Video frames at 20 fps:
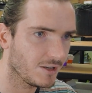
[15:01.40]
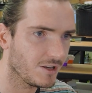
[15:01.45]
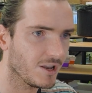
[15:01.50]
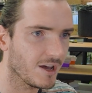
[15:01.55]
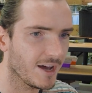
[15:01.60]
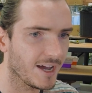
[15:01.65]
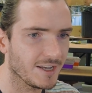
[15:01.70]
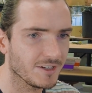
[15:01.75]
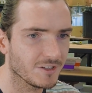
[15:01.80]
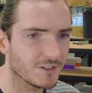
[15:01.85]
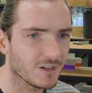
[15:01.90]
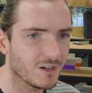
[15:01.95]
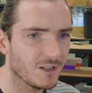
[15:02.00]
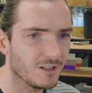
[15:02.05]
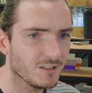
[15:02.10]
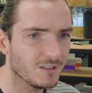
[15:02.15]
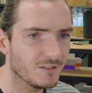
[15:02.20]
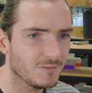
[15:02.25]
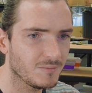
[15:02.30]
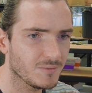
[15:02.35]
9
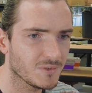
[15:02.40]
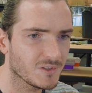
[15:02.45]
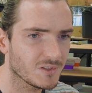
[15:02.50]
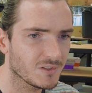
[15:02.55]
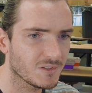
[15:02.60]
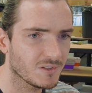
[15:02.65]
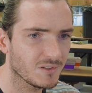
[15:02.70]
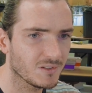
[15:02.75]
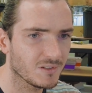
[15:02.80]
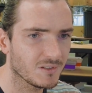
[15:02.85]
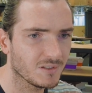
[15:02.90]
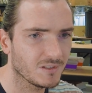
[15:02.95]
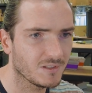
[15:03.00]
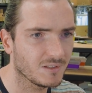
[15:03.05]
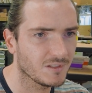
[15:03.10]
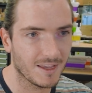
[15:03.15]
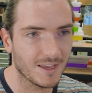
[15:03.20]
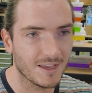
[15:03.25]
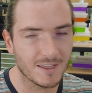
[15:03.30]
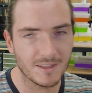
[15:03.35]
columns.
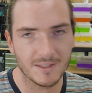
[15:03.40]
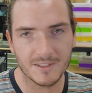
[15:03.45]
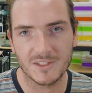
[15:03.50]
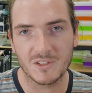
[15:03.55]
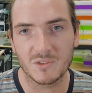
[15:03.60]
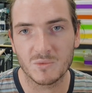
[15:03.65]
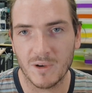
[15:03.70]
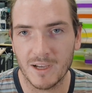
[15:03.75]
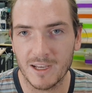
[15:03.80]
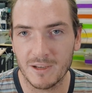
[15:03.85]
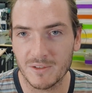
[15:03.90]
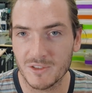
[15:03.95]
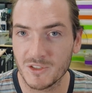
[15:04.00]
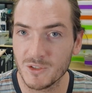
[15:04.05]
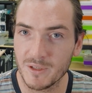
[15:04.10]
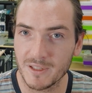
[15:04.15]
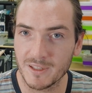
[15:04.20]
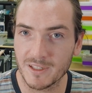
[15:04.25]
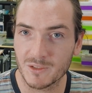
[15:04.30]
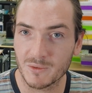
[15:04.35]
This is why I was
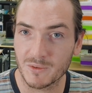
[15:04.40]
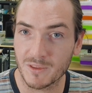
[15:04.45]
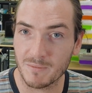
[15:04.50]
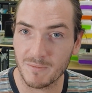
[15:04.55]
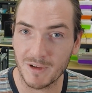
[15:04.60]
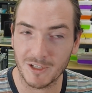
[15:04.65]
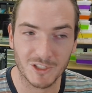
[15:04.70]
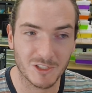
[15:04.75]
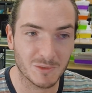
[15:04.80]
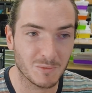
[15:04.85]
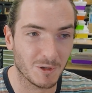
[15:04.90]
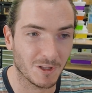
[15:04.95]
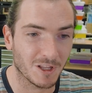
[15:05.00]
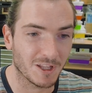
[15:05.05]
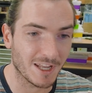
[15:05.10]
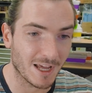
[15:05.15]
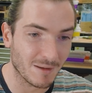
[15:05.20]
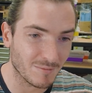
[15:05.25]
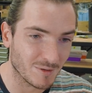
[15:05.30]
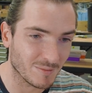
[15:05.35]
doing this with a much
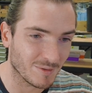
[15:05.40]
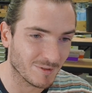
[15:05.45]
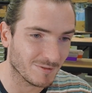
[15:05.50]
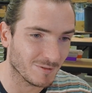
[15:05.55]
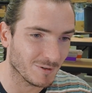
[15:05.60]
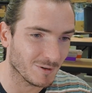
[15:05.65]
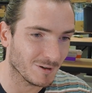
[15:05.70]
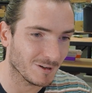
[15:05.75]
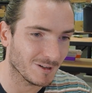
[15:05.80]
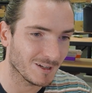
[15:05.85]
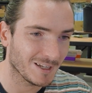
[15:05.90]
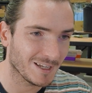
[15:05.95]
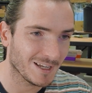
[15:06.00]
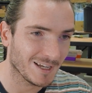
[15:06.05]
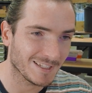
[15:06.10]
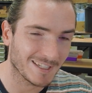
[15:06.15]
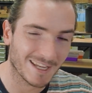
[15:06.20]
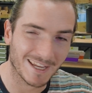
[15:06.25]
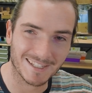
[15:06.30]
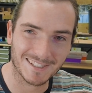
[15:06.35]
smaller number before.
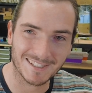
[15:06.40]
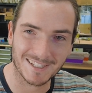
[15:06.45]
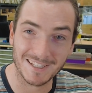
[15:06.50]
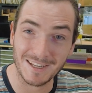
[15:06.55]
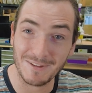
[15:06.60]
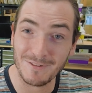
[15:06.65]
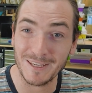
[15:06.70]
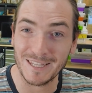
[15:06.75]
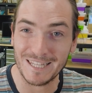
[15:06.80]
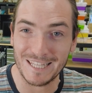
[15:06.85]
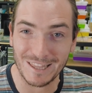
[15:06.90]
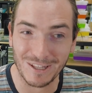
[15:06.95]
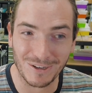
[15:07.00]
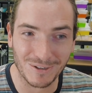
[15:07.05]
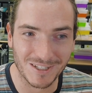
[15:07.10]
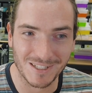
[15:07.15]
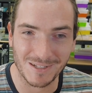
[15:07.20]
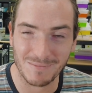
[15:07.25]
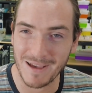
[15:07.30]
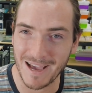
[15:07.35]
It takes significantly
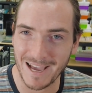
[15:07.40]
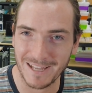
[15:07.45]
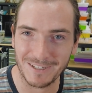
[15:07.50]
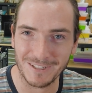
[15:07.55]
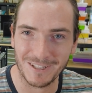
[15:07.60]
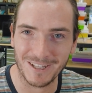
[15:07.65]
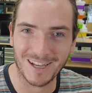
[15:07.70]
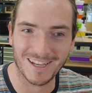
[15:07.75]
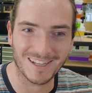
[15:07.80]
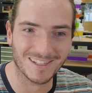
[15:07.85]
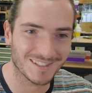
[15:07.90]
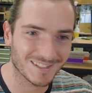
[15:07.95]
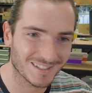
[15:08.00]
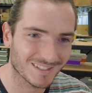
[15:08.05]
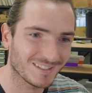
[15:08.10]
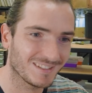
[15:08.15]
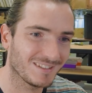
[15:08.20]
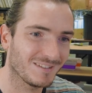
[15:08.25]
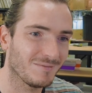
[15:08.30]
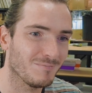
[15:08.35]
longer to
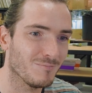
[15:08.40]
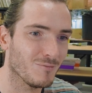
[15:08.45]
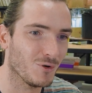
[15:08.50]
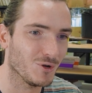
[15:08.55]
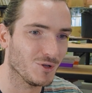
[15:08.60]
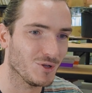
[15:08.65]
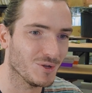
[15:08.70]
panelize more